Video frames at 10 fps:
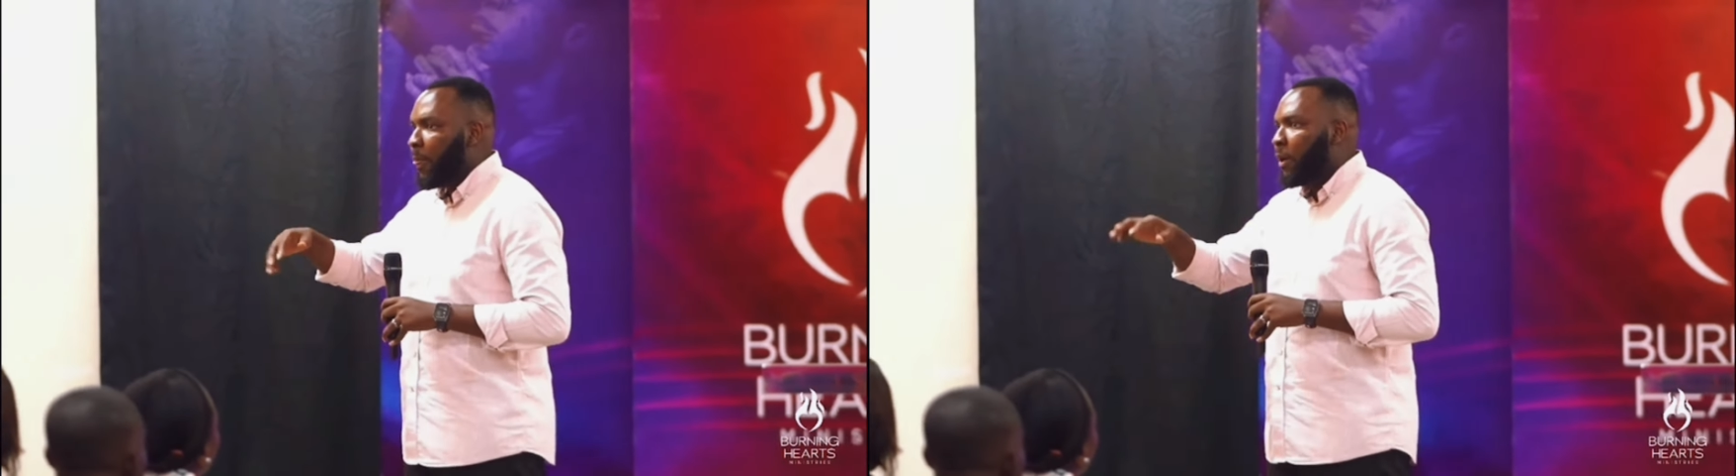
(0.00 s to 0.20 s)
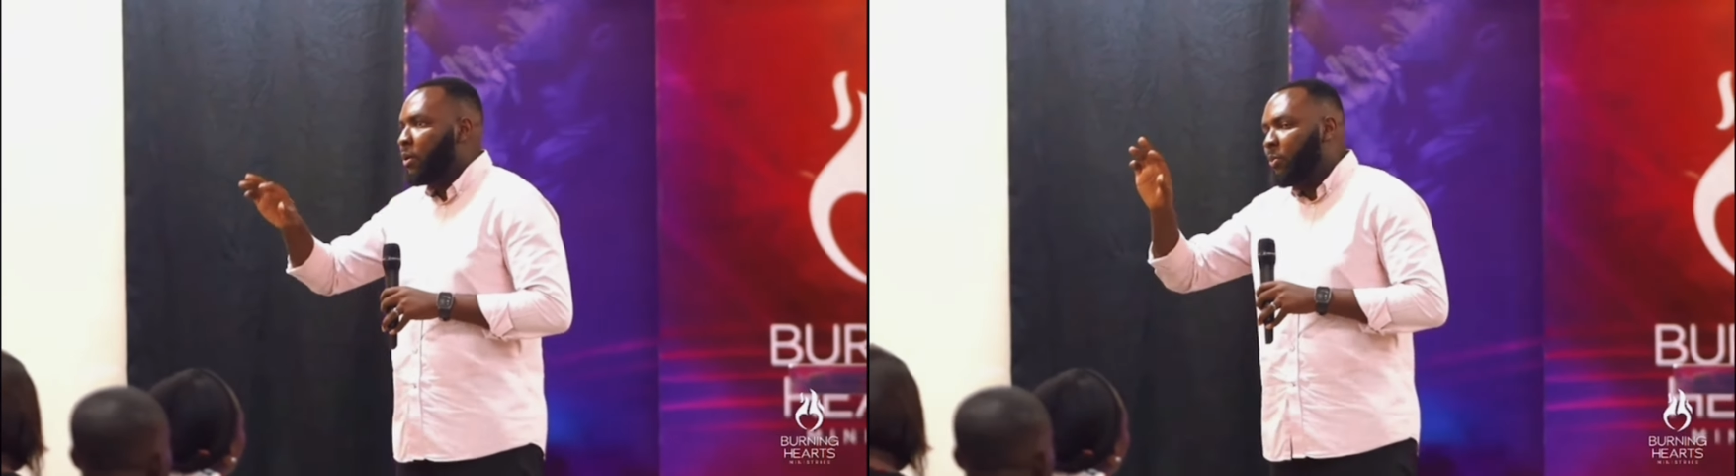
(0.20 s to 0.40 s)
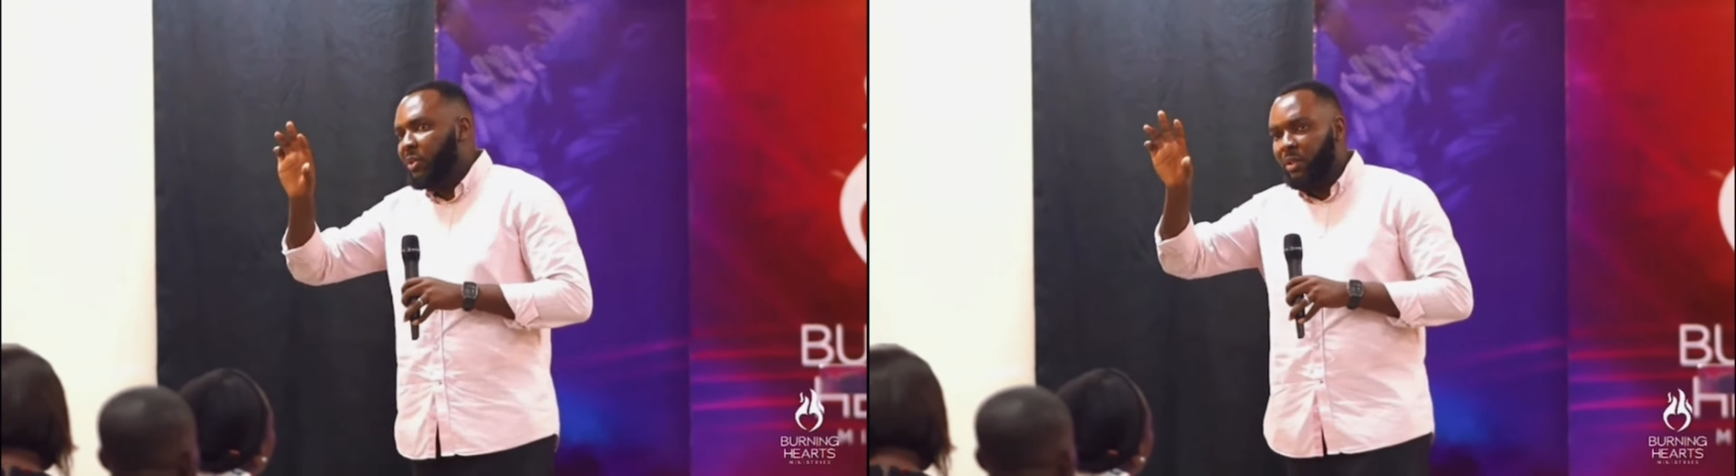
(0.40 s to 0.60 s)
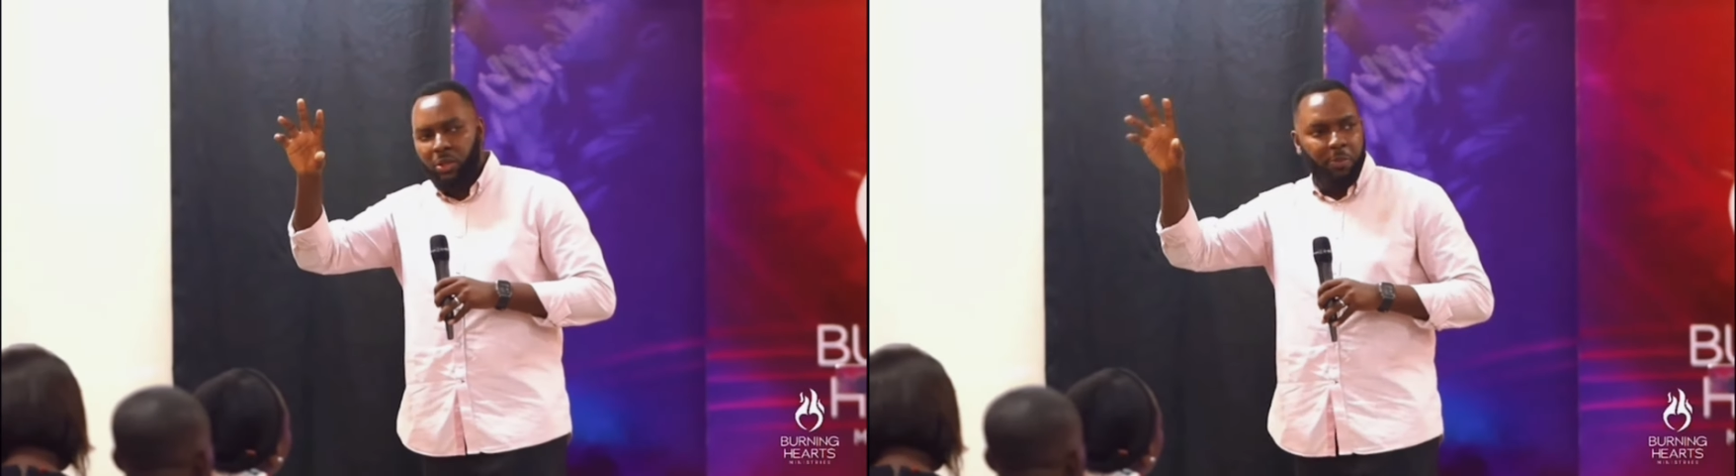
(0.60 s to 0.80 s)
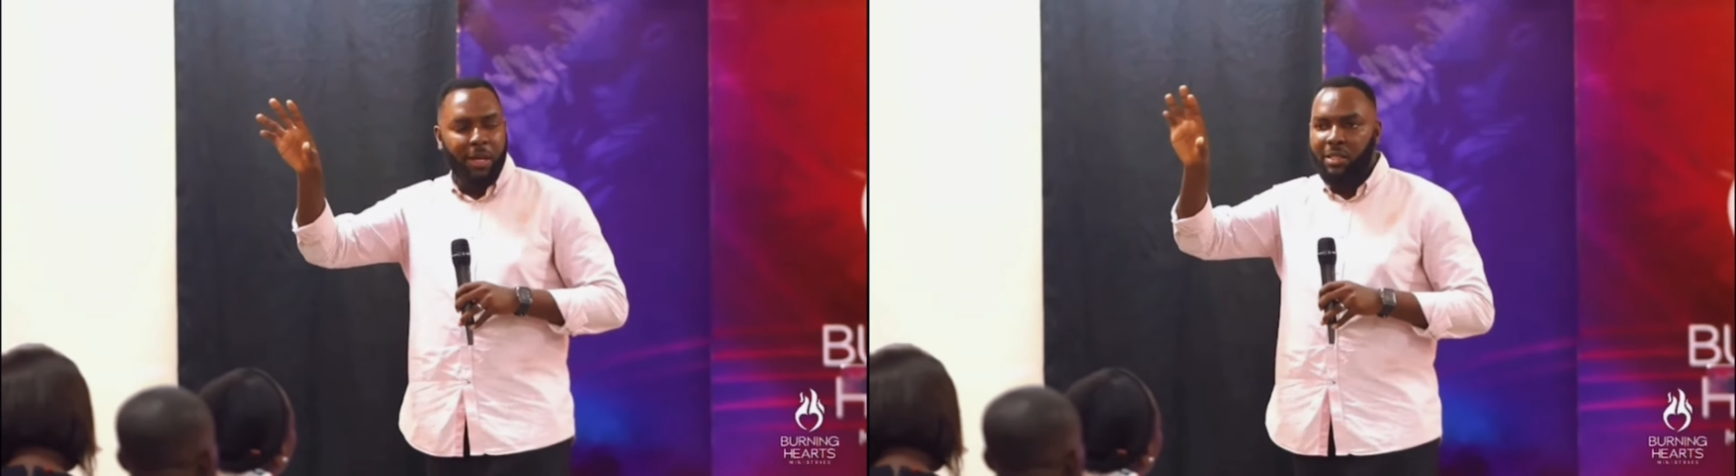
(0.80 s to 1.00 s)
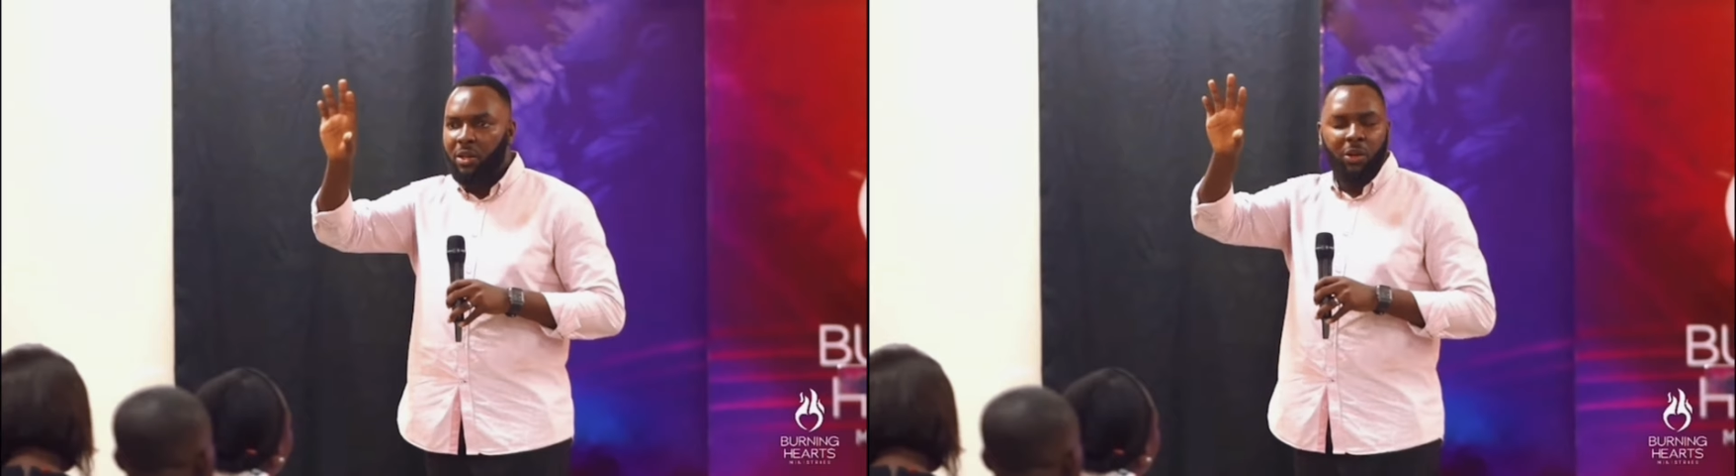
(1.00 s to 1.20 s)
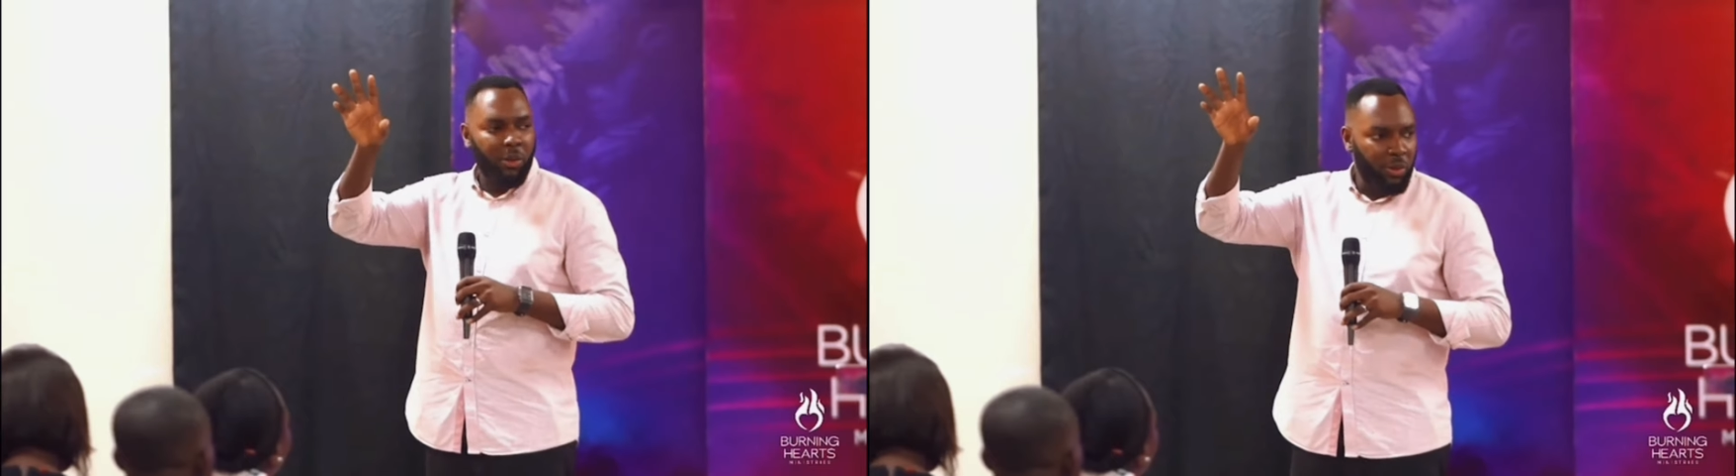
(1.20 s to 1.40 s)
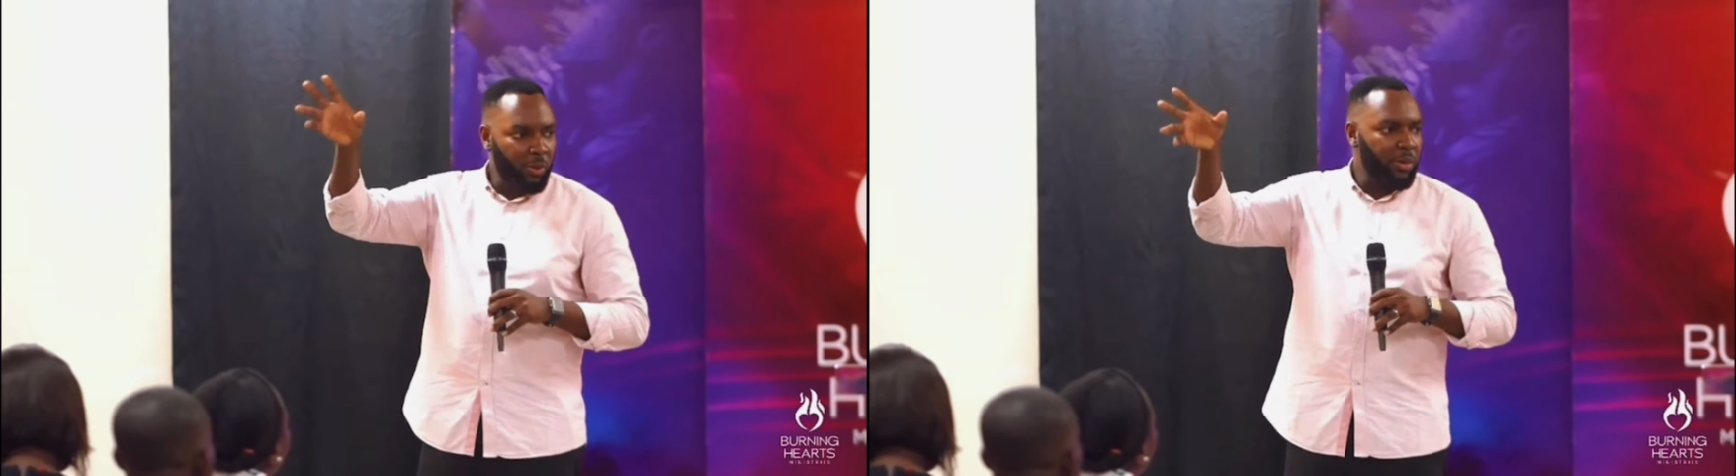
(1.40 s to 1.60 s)
you put in your specs, the color
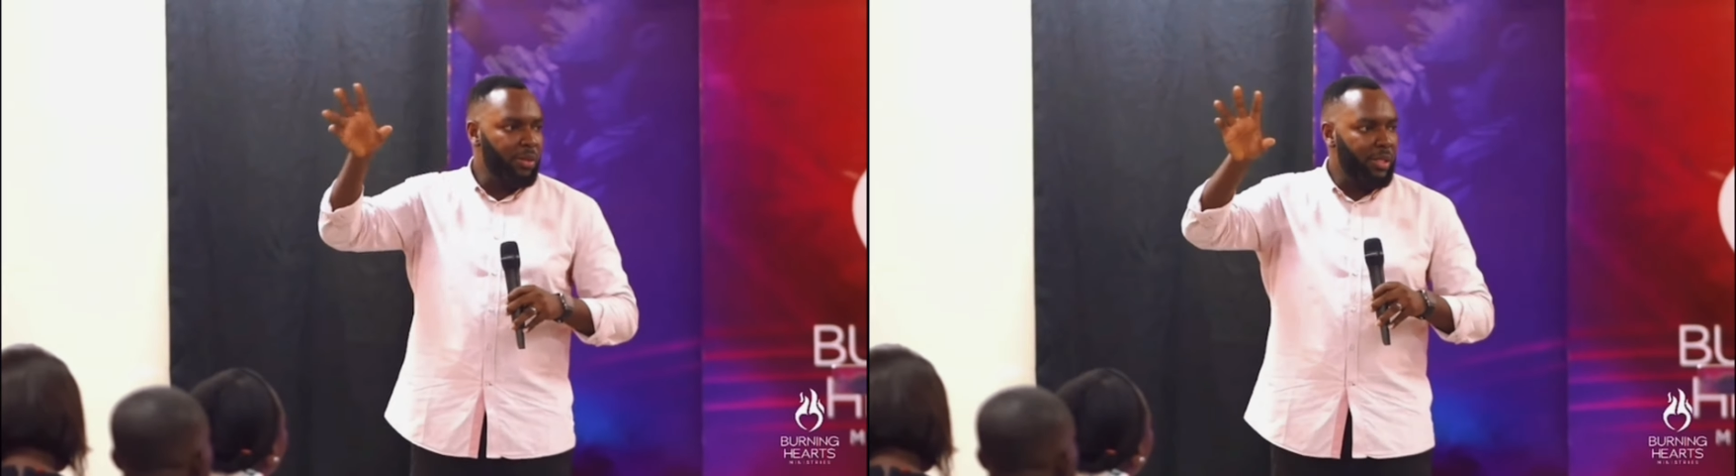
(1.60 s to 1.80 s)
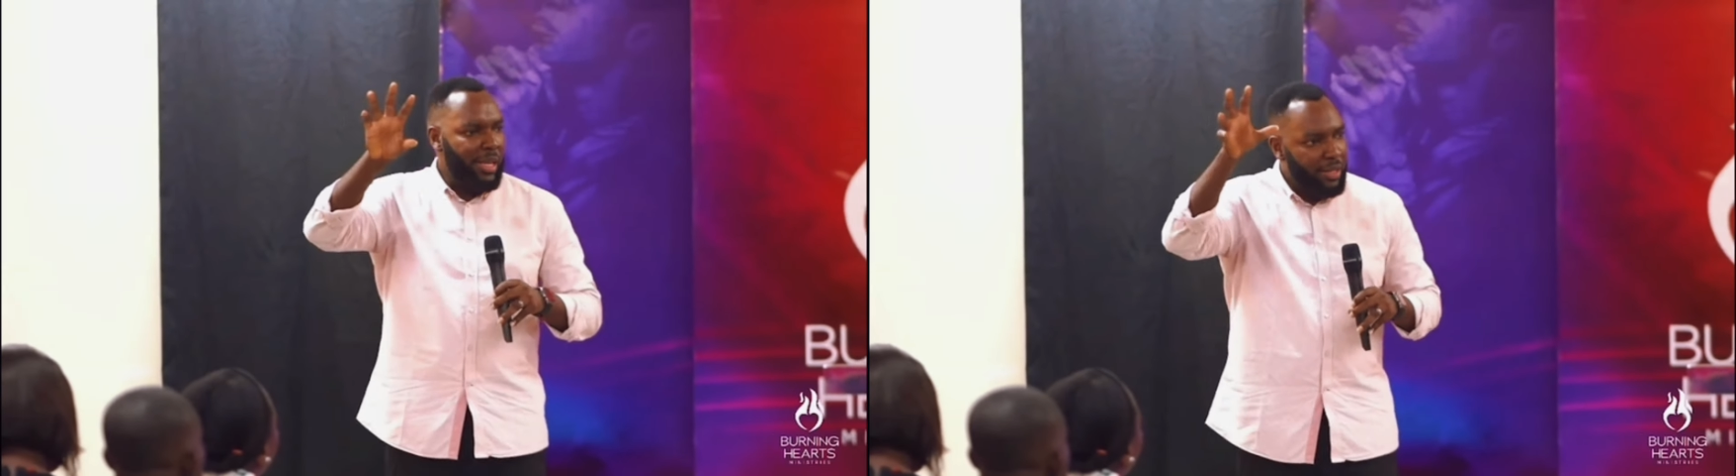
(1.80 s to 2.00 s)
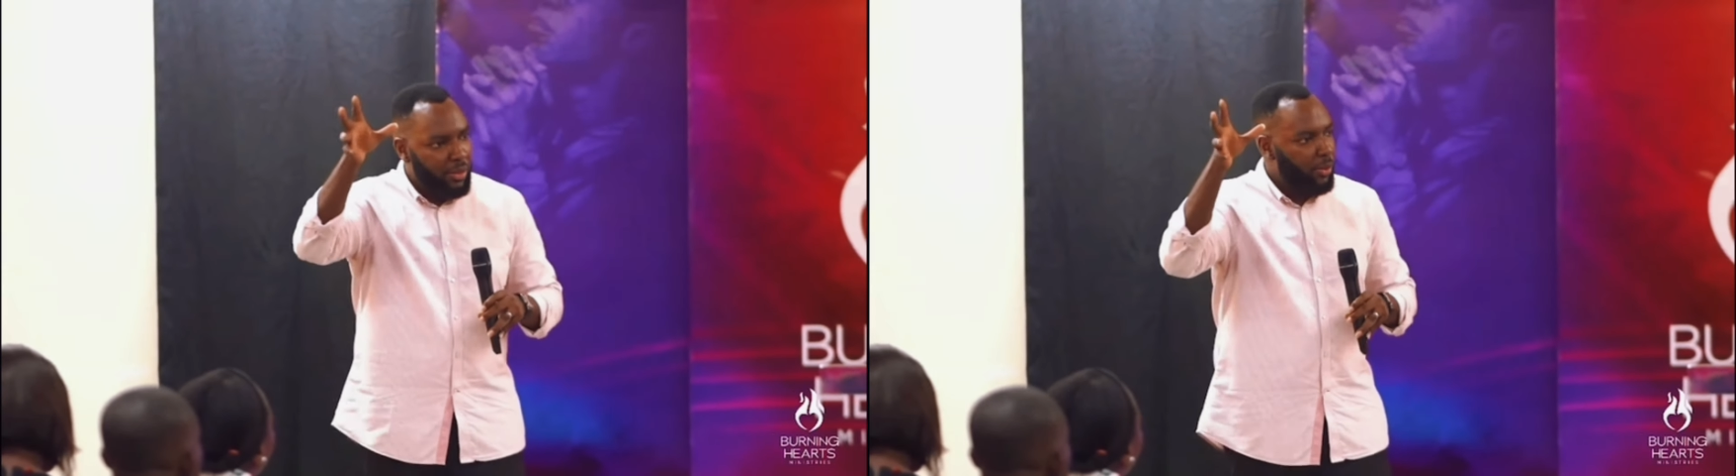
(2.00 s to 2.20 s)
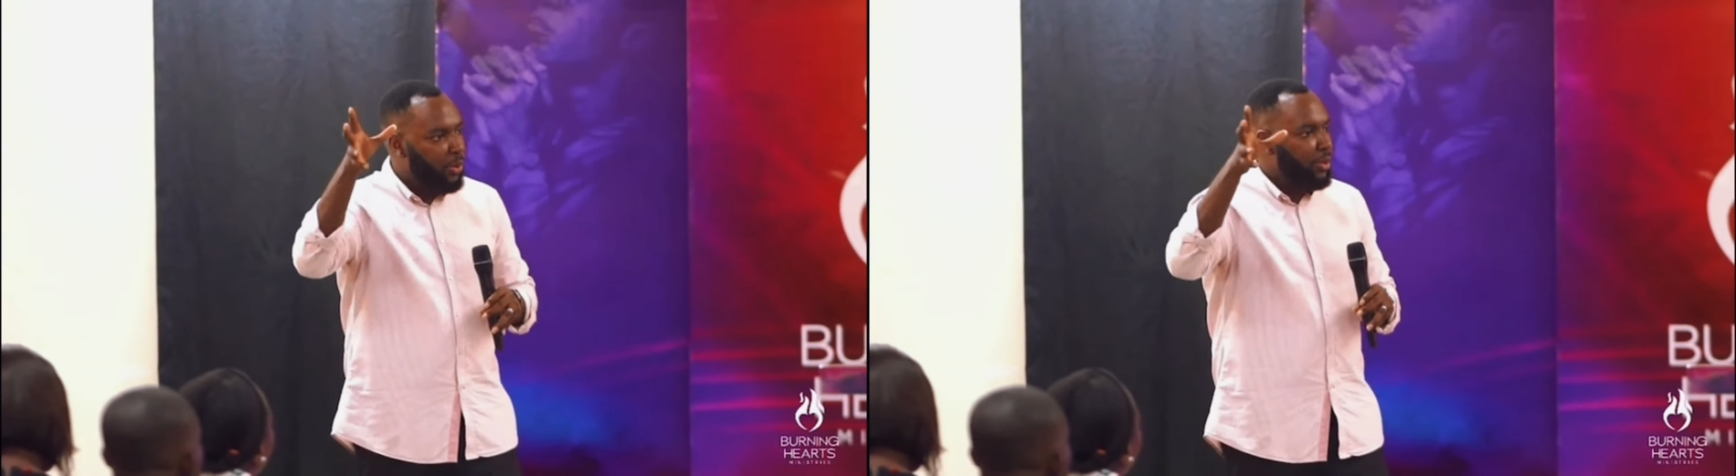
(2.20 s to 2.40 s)
you want, the size you want,